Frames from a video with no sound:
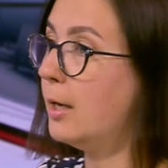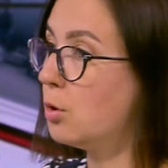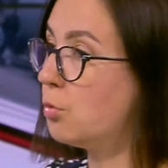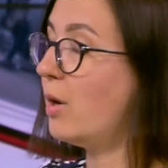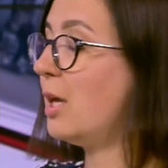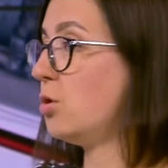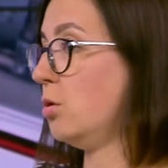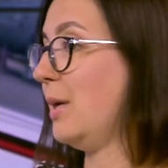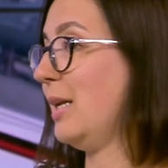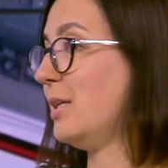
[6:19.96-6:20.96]
your grade
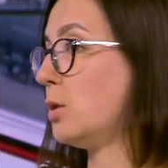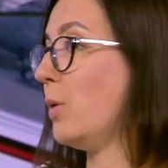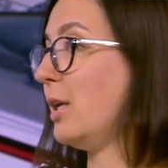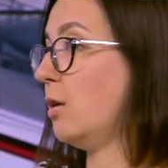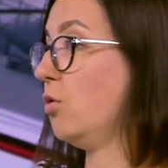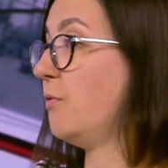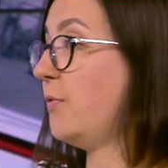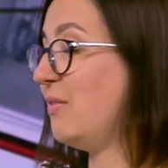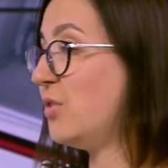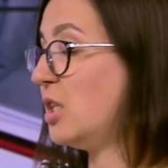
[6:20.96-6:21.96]
should be at least
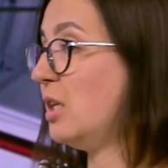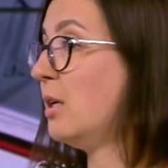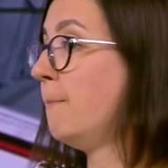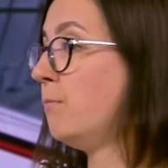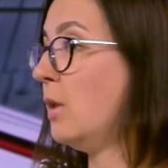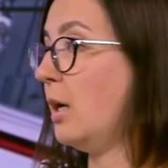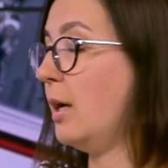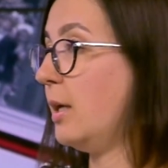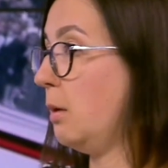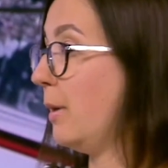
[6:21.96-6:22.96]
150
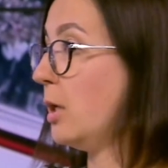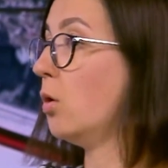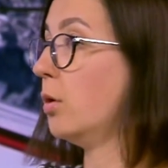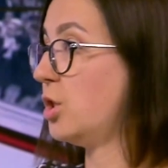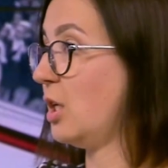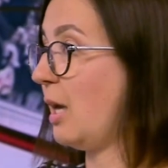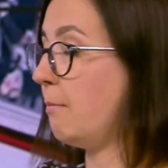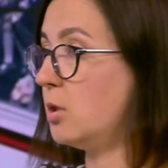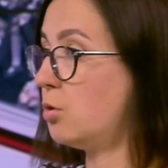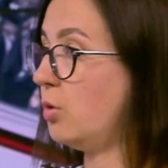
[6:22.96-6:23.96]
in biology,
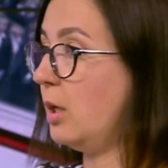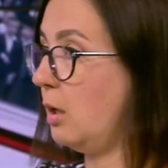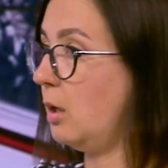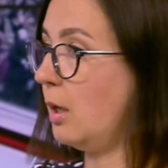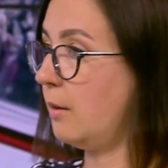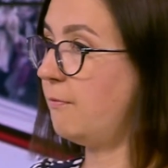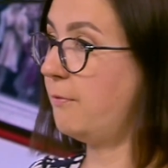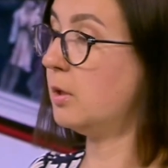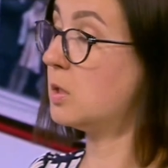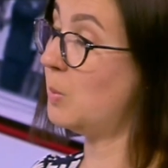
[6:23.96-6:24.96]
chemistry, and other
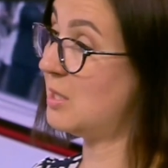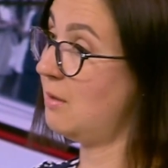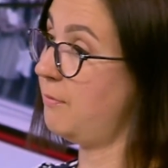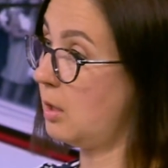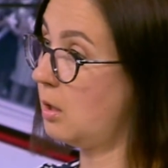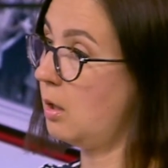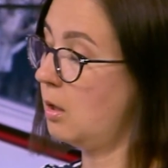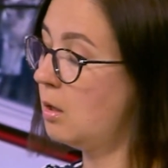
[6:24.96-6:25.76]
field-specific